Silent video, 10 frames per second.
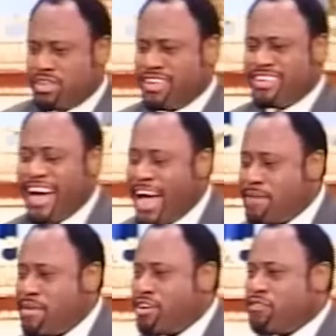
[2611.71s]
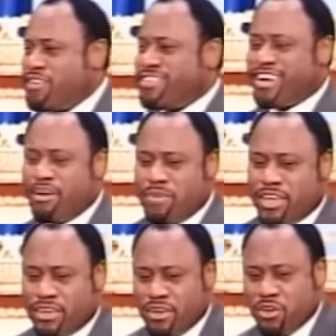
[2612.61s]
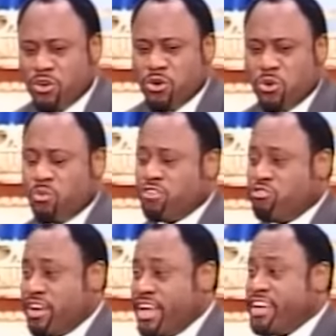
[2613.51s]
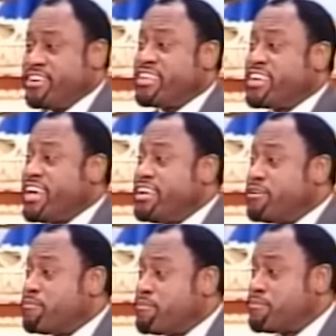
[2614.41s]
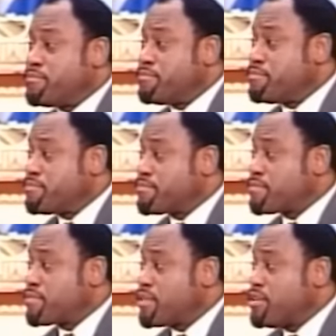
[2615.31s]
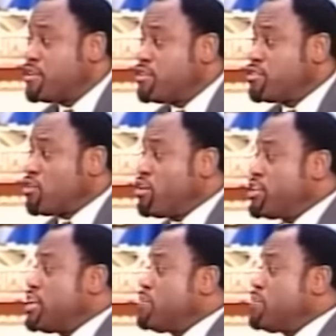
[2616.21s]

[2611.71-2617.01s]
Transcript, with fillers: But the timing of his coming was related to the kingdom. Not only